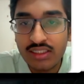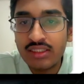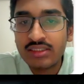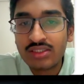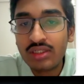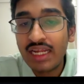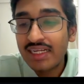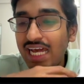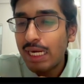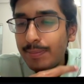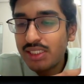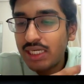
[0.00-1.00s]
So let
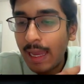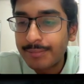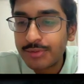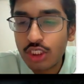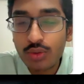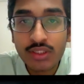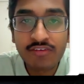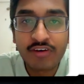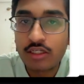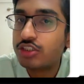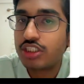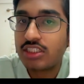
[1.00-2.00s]
that be captured with a
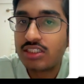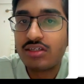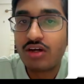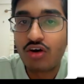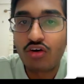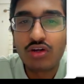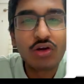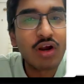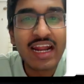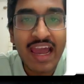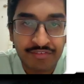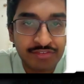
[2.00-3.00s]
function called
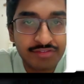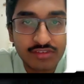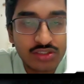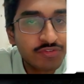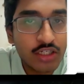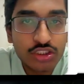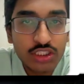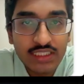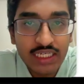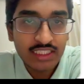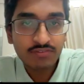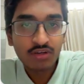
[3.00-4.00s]
f. So functions, I
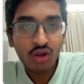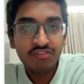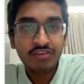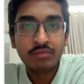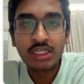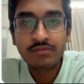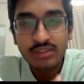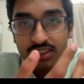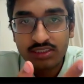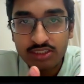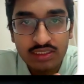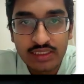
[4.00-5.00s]
think we're all familiar with.
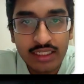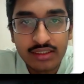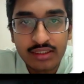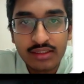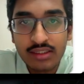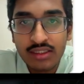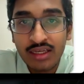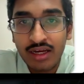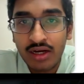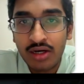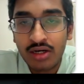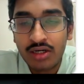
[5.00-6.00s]
It's just like
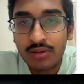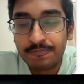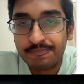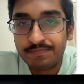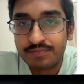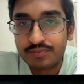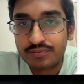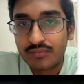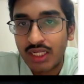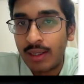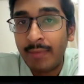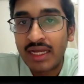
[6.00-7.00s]
a
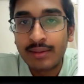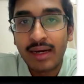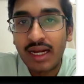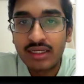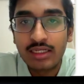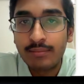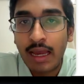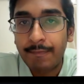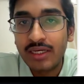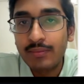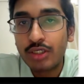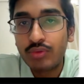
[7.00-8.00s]
mathematical
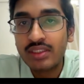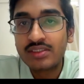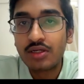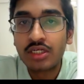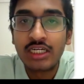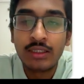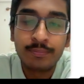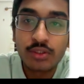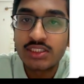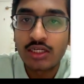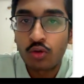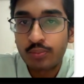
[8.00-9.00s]
mapping between certain inputs
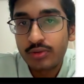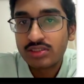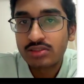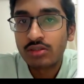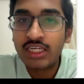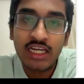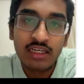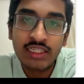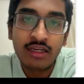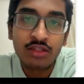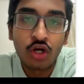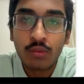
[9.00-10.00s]
and outputs. So like
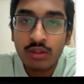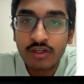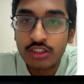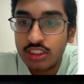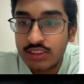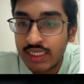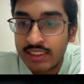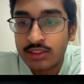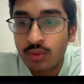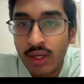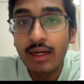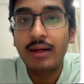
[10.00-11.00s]
a normal function is x
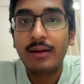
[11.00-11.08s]
squared.